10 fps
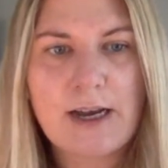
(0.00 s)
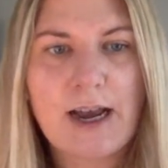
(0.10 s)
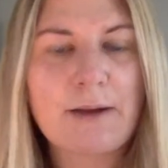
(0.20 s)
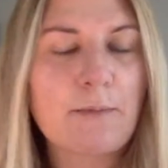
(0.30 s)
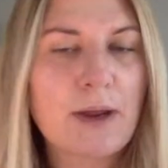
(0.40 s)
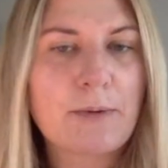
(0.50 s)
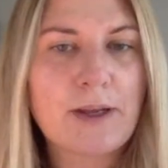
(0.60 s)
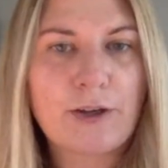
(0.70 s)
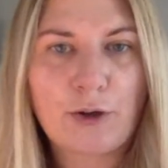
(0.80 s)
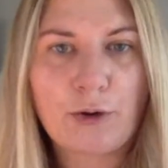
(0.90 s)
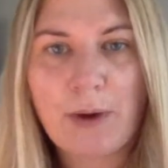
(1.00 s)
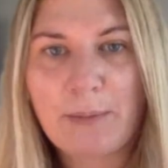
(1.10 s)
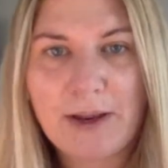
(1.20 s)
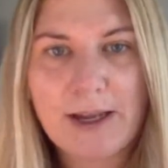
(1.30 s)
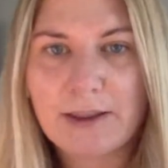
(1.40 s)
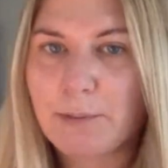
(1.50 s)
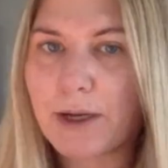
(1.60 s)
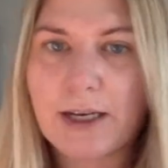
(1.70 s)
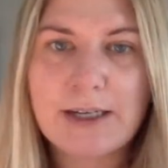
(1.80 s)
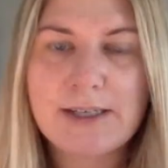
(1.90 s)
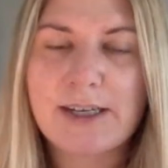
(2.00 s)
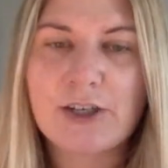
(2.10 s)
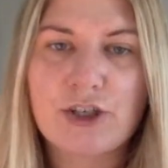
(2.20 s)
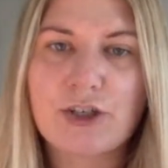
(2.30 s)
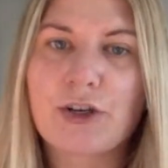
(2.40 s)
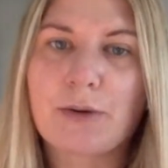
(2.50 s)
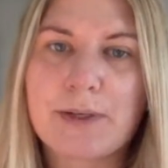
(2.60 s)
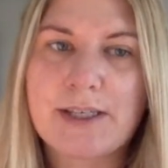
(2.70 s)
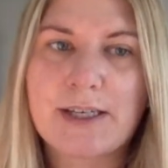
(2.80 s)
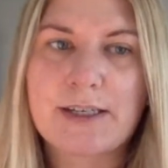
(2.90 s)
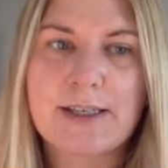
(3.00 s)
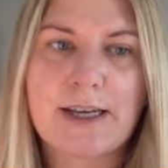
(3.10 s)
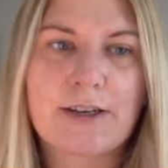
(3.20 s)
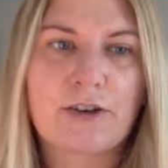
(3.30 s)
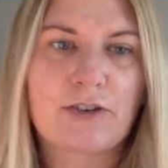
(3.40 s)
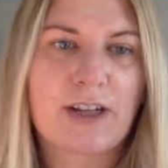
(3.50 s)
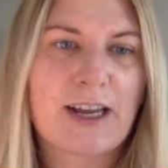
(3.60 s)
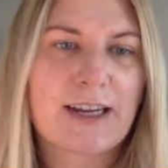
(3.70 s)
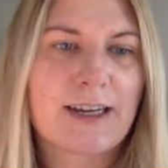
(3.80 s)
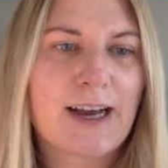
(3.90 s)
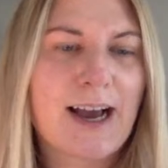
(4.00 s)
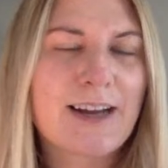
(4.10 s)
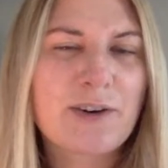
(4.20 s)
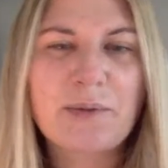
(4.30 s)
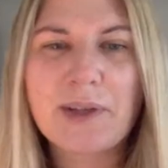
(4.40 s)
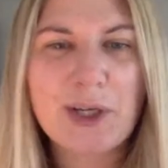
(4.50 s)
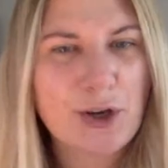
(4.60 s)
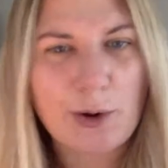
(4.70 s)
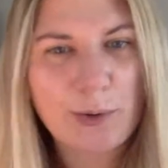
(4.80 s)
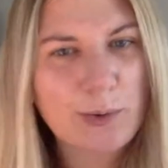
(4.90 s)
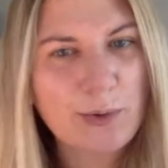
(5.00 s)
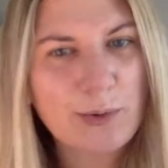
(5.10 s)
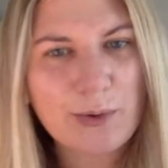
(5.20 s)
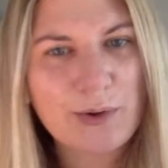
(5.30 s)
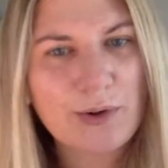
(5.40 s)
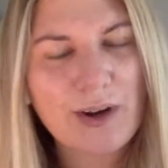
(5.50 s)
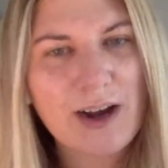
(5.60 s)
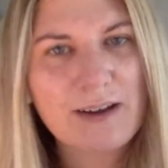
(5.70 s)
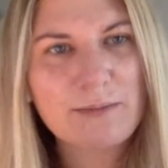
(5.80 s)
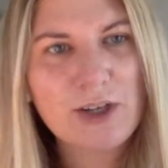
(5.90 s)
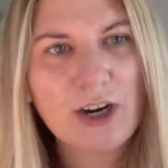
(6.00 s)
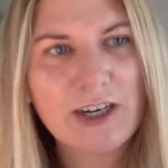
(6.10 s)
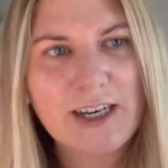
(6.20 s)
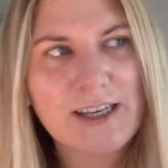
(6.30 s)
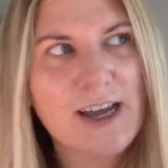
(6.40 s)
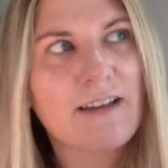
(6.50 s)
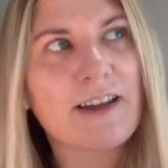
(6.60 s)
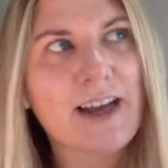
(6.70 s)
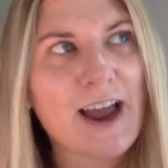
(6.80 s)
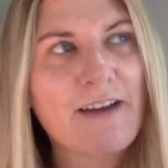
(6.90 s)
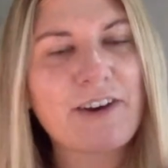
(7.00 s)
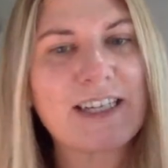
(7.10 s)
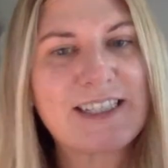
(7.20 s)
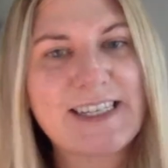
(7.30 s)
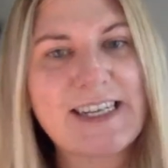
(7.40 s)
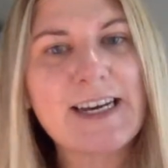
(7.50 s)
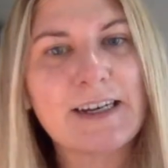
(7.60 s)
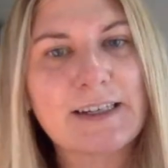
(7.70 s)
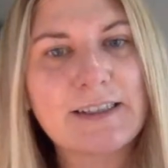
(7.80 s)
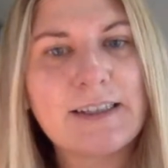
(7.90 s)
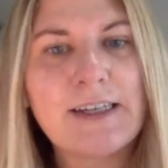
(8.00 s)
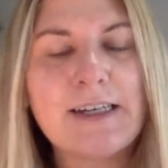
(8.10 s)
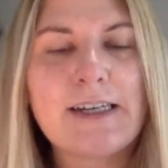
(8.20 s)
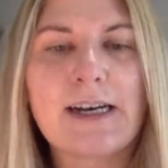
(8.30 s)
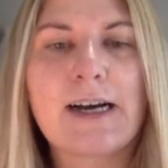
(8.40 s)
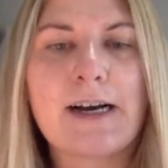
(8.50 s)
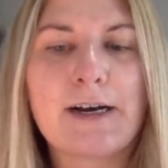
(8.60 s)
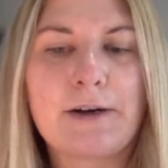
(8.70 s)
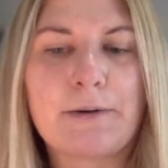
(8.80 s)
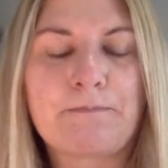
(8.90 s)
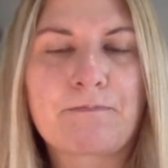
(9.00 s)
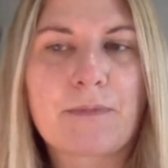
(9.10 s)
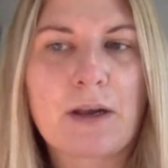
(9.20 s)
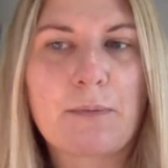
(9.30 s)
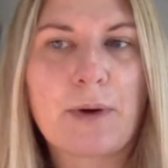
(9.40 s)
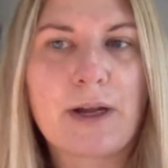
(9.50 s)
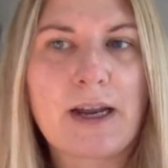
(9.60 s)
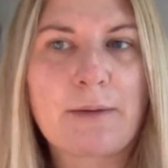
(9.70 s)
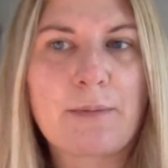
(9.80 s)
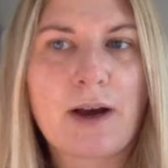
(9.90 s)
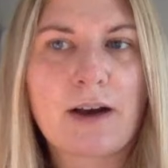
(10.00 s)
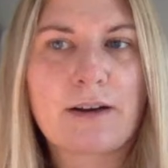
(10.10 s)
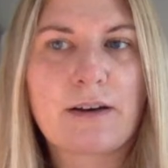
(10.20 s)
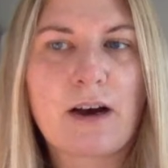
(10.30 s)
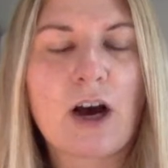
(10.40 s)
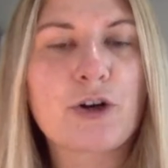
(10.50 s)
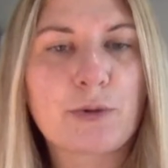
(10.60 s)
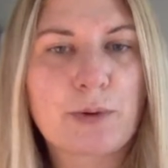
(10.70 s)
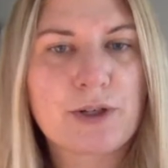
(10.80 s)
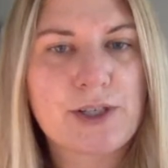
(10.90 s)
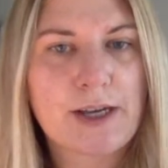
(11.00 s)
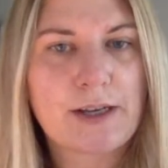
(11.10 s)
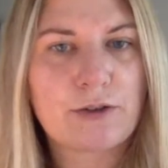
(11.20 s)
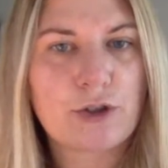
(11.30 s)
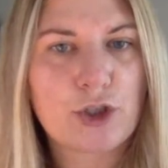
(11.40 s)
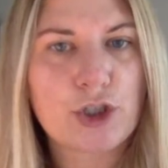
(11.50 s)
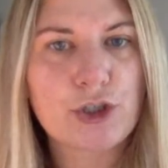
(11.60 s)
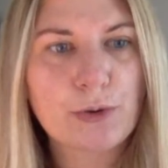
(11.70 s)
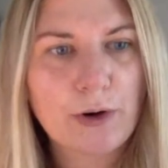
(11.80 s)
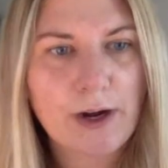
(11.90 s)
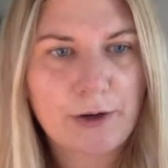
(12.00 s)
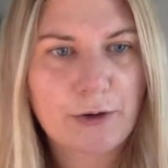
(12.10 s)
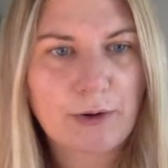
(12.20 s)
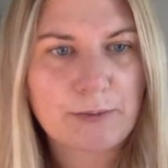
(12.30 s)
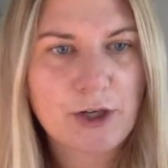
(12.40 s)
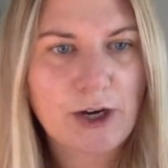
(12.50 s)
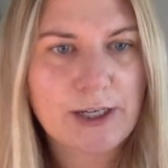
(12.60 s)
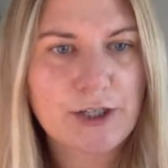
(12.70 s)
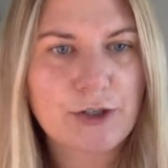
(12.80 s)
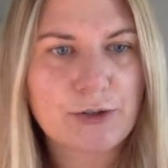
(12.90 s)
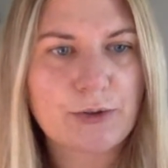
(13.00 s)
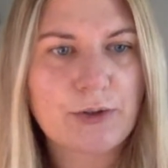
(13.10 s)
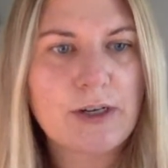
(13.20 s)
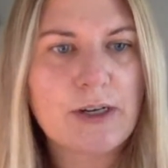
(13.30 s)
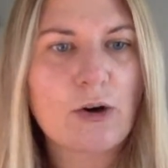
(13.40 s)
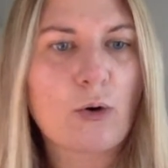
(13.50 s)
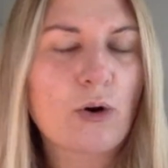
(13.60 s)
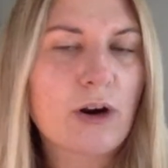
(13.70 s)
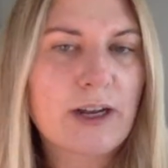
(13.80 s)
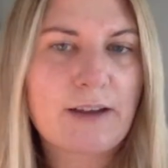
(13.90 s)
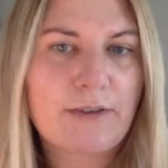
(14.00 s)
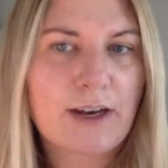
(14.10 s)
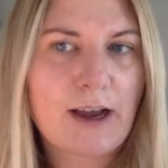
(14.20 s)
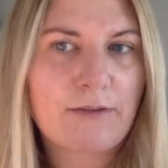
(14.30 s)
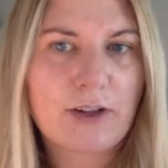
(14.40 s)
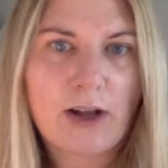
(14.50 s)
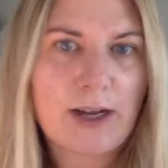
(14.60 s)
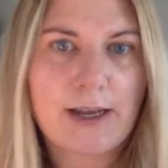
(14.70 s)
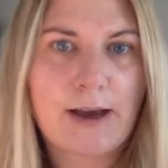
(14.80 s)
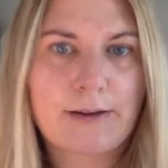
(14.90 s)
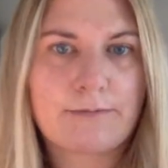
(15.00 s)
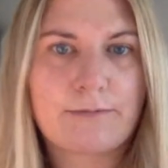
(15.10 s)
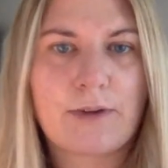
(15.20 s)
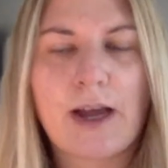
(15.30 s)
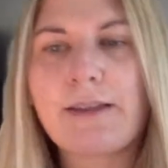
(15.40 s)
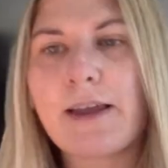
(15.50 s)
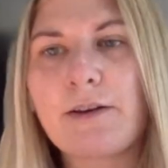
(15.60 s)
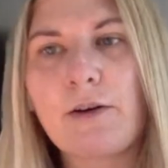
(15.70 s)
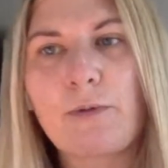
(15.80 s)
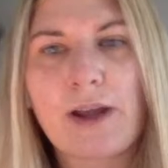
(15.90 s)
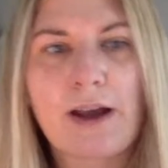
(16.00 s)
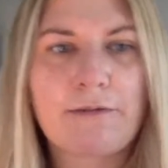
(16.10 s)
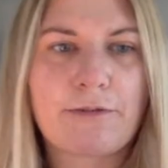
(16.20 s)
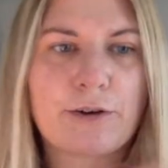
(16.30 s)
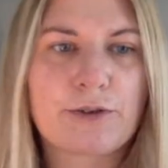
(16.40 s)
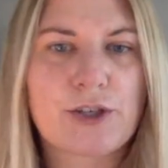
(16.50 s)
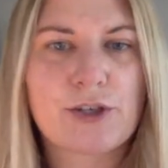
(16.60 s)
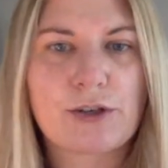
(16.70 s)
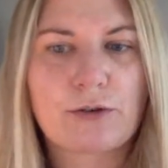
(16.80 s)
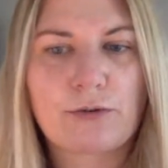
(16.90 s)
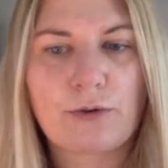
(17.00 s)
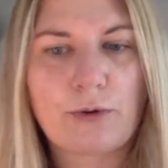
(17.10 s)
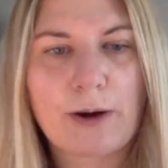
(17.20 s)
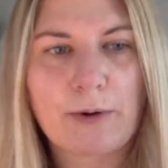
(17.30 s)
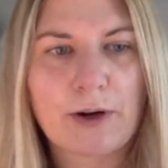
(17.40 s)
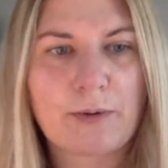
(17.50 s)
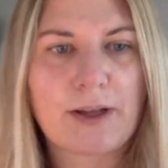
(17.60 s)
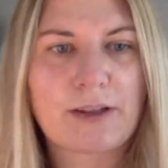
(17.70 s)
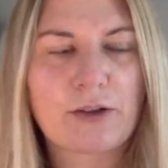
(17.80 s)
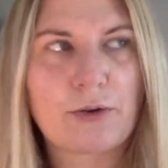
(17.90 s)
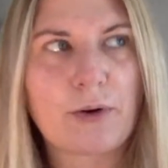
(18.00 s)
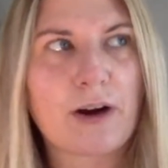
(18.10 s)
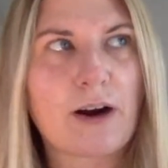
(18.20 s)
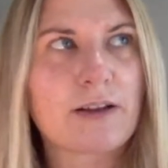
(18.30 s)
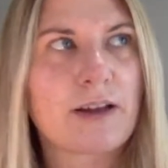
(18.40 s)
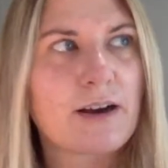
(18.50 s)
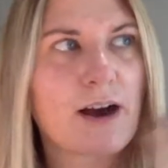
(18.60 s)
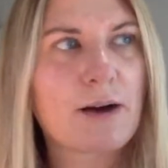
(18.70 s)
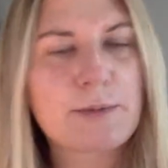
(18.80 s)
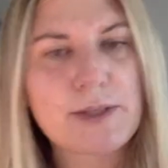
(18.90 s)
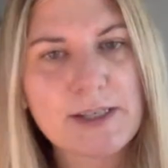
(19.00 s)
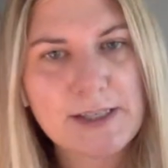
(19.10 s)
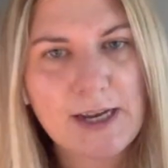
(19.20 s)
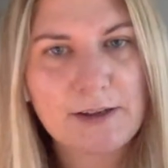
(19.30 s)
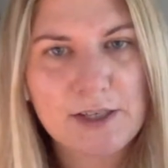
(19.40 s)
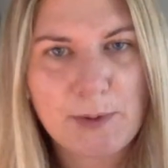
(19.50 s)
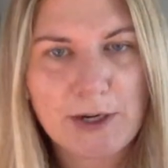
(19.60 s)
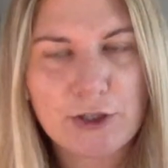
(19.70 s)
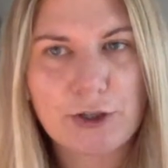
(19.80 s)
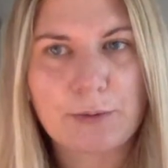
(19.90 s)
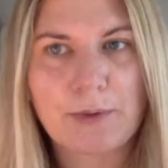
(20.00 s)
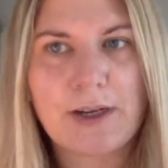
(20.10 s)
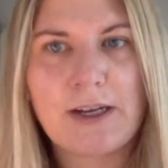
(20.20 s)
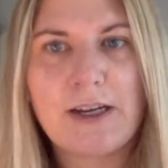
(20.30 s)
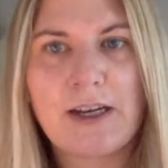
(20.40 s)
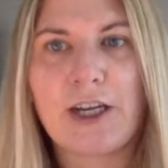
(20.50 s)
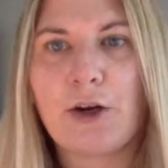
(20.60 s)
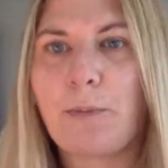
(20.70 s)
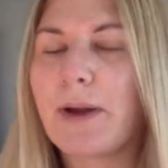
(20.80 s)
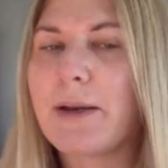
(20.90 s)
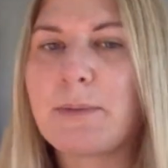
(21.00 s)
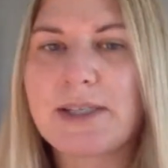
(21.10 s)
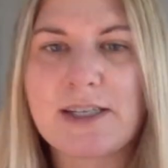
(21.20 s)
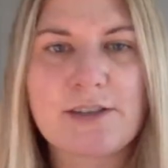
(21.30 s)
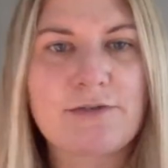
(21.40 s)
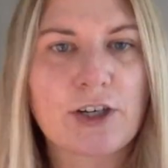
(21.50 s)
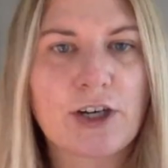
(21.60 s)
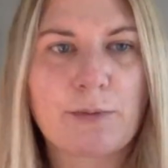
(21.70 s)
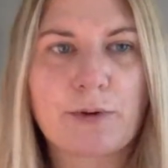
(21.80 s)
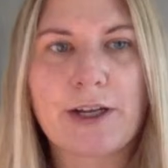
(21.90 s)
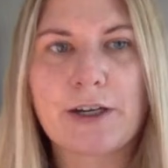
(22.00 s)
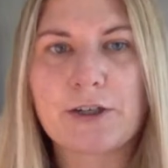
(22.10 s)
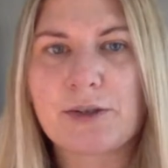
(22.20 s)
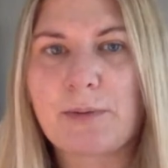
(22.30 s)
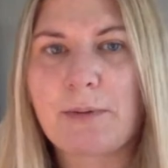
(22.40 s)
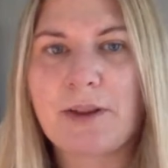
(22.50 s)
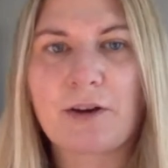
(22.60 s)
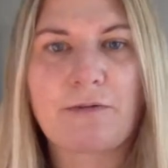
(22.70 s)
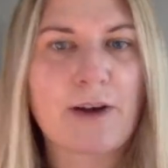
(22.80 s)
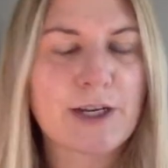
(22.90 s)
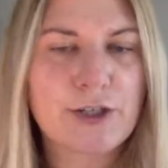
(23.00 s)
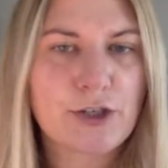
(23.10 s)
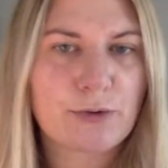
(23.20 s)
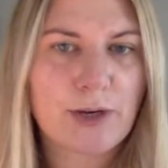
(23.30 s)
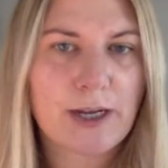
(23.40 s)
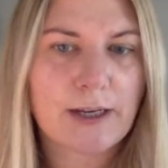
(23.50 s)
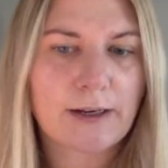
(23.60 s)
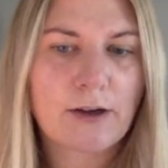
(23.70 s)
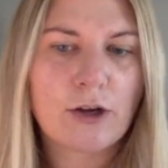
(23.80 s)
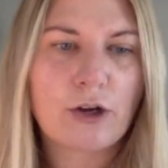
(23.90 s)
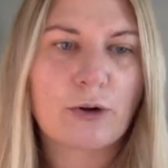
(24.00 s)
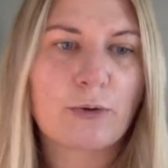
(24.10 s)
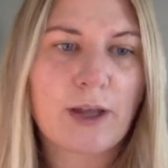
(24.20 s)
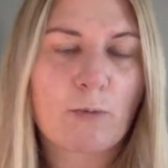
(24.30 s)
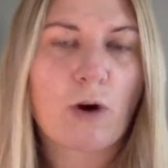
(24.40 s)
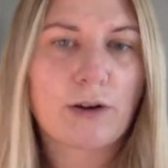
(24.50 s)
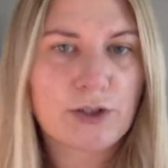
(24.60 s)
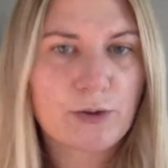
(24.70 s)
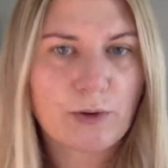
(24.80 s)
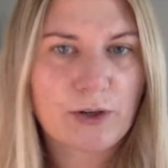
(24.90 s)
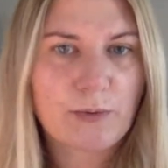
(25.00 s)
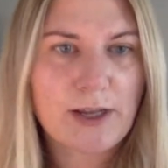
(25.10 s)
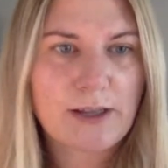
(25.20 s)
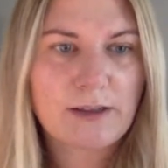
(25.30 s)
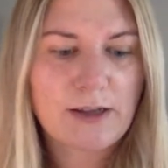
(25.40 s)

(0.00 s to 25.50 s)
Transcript: And maybe you might be at the beginning stages of your business and you're like, I don't really know who I'm targeting yet. Like, I have an idea, but I'm not 100% sure on who I'm talking to or even have a client yet. And then we have folks who I work with who are on the opposite side of the spectrum, been in business for a couple of years. Maybe they're fine tuning who they want to work with.